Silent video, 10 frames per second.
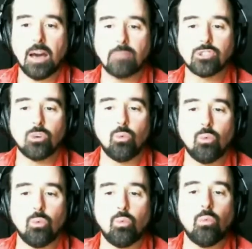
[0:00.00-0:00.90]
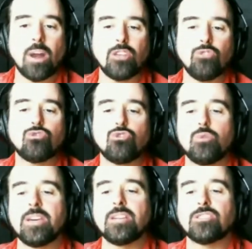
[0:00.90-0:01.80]
So what are you
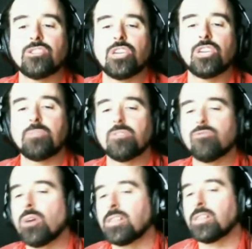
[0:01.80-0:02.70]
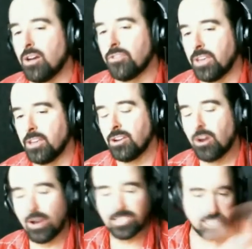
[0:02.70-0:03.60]
doing to keep your voice healthy?
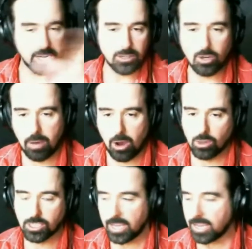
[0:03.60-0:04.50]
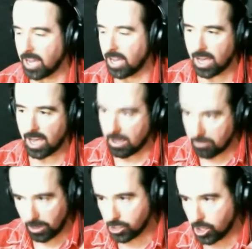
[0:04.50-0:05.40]
I see your little post like, I'm
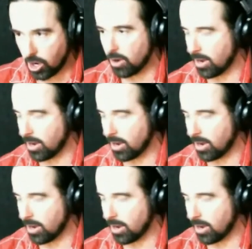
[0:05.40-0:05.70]
going to jog.